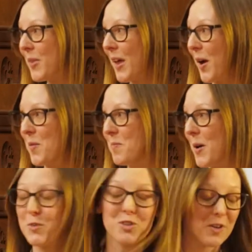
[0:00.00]

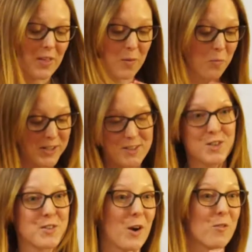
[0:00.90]
I'm sure that I whizzed
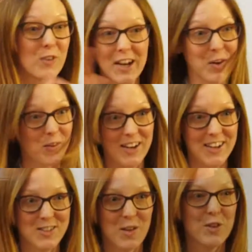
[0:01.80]
through that really
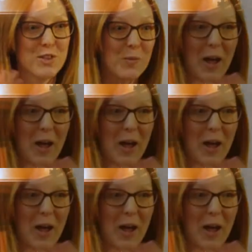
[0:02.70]
quickly, so if you do